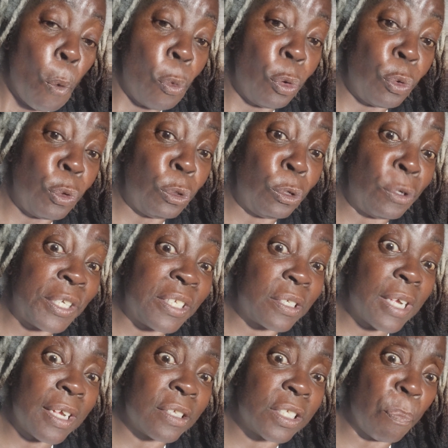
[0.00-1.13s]
Ooh, the
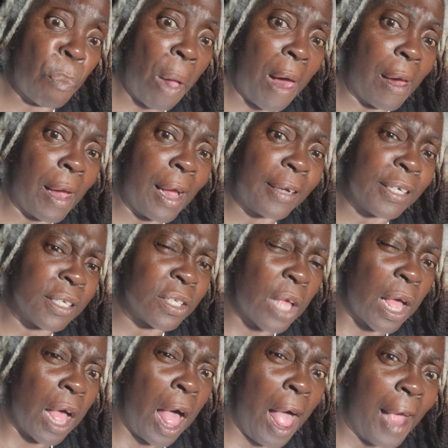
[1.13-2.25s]
scales of my eye is
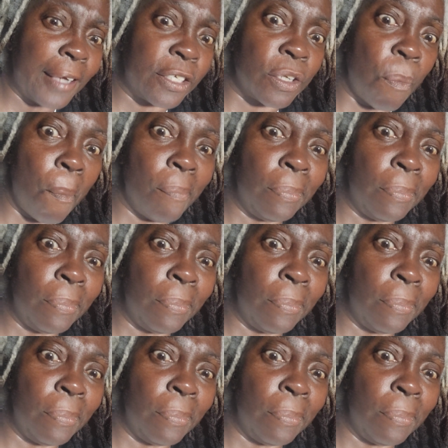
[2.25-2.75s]
hot.